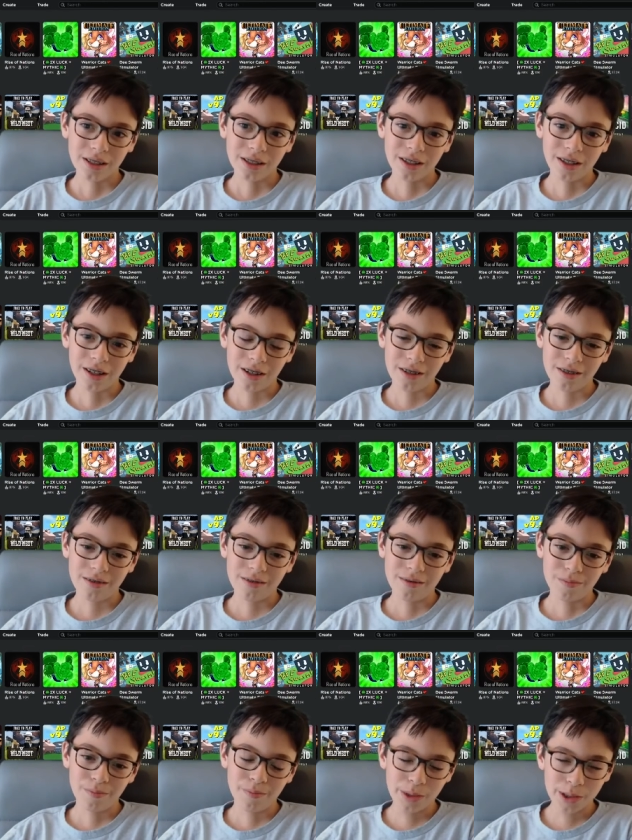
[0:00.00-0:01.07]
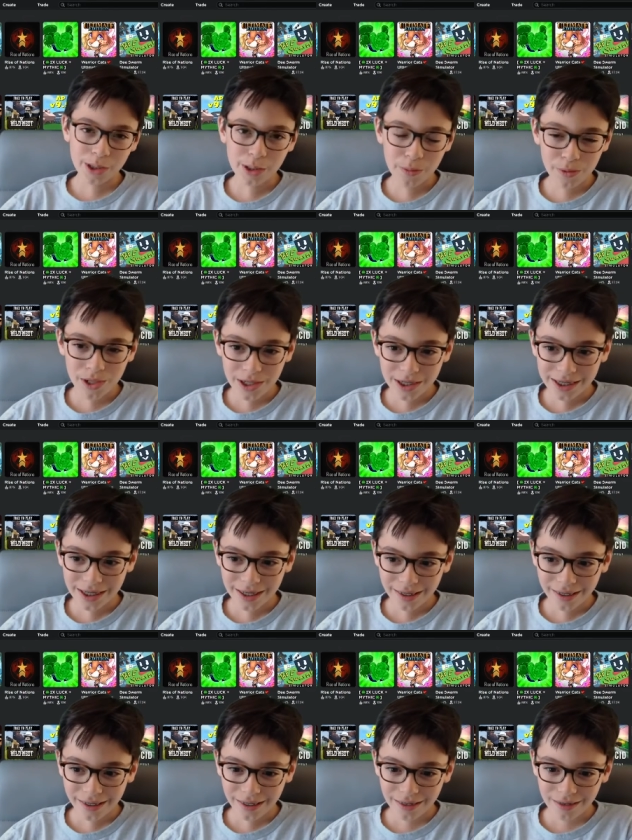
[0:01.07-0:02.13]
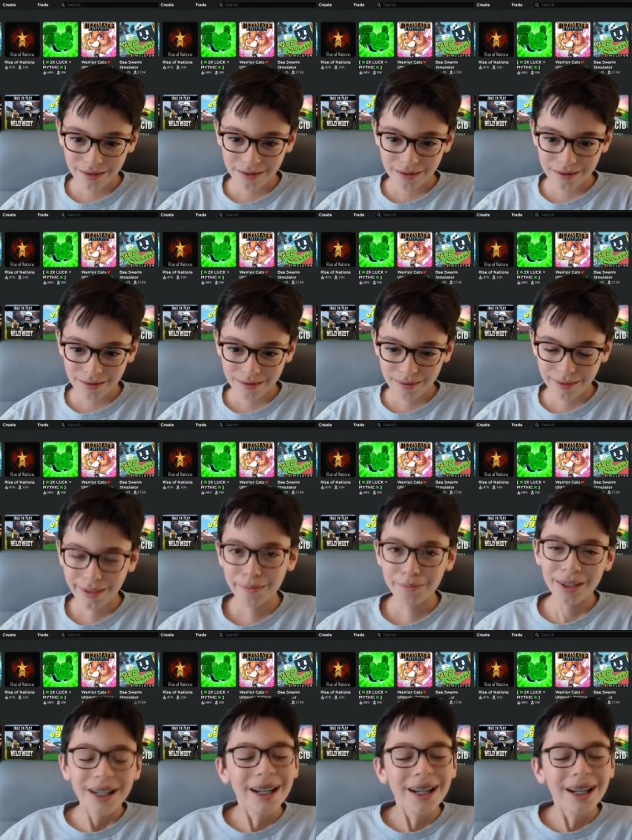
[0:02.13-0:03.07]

Like Mr Beast and like them.